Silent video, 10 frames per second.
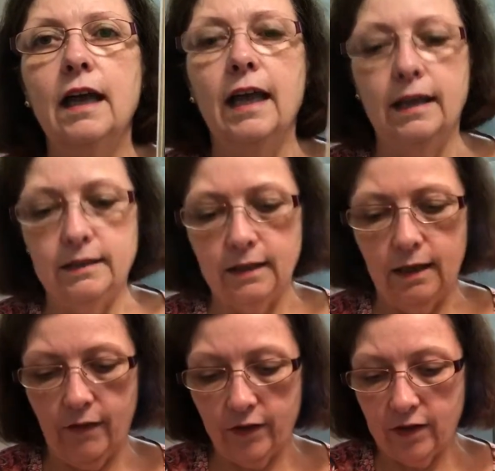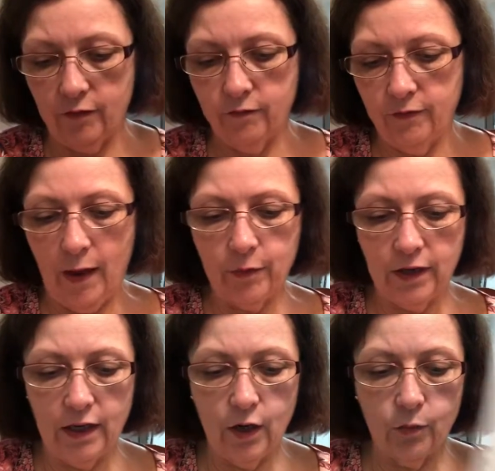And I've got the
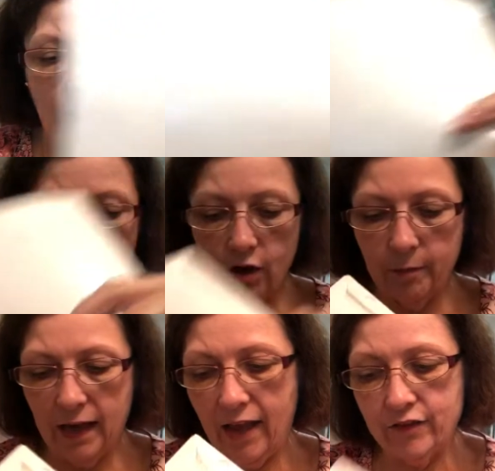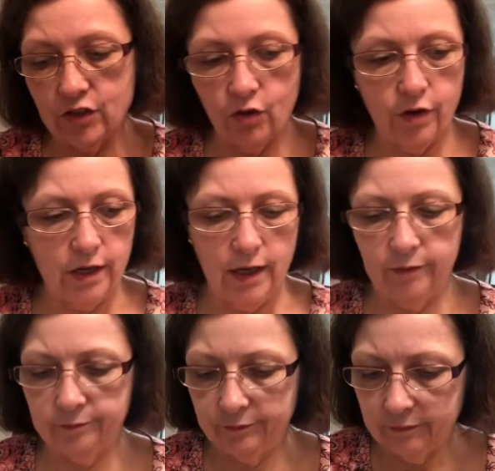fabric in here ready to start it, but I haven't started it
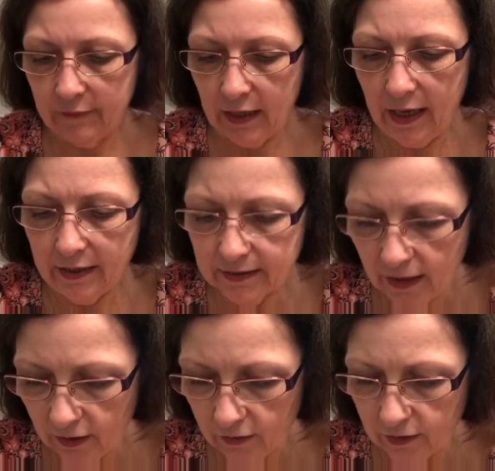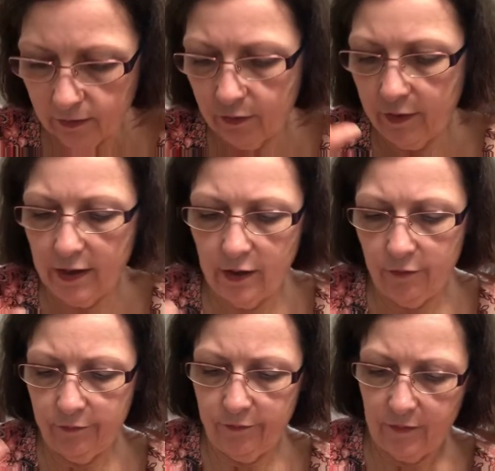yet. I hadn't decided on the thread
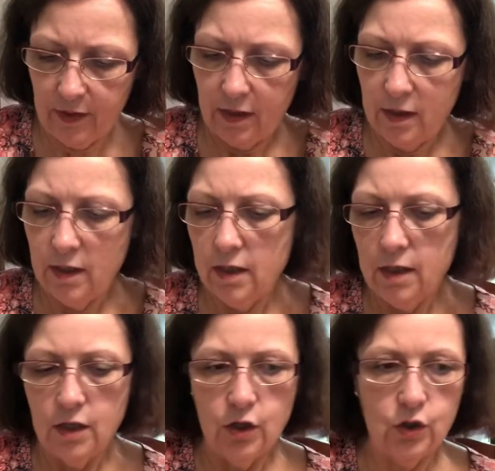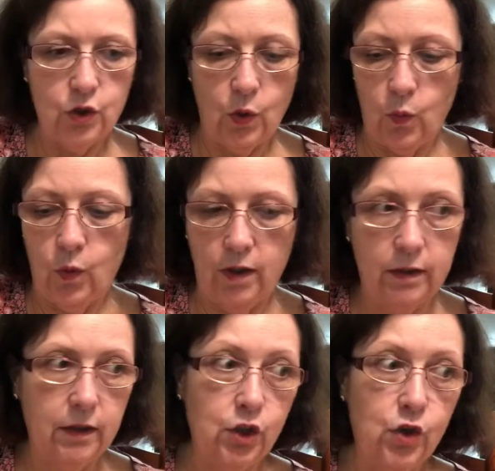either. So
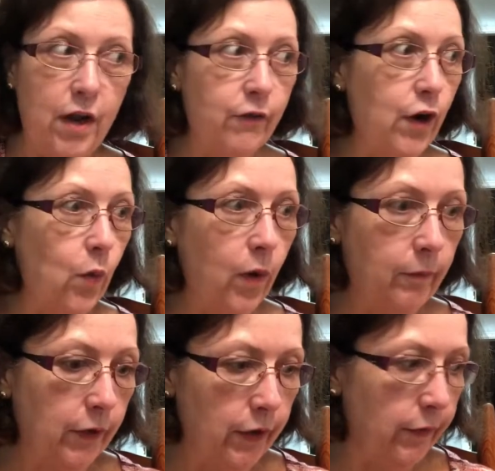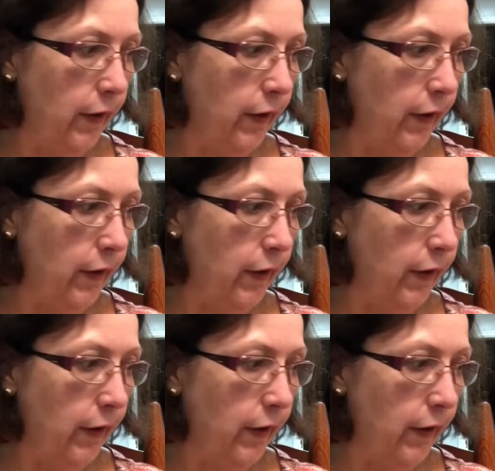you never know what I'm gonna do